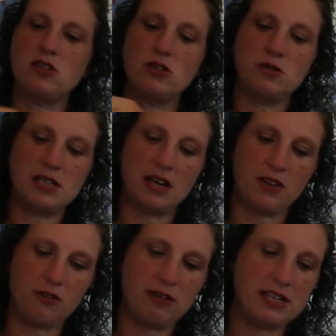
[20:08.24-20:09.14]
two
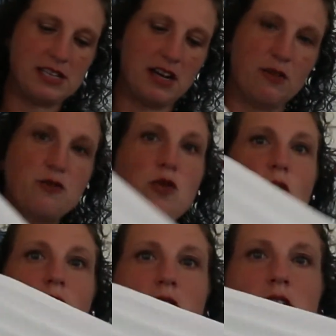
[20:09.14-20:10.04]
tier, three tier,
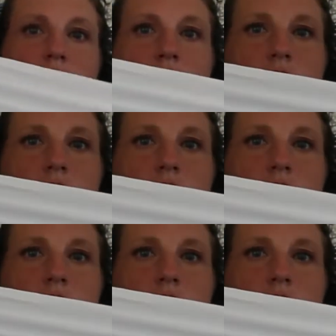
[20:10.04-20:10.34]
four.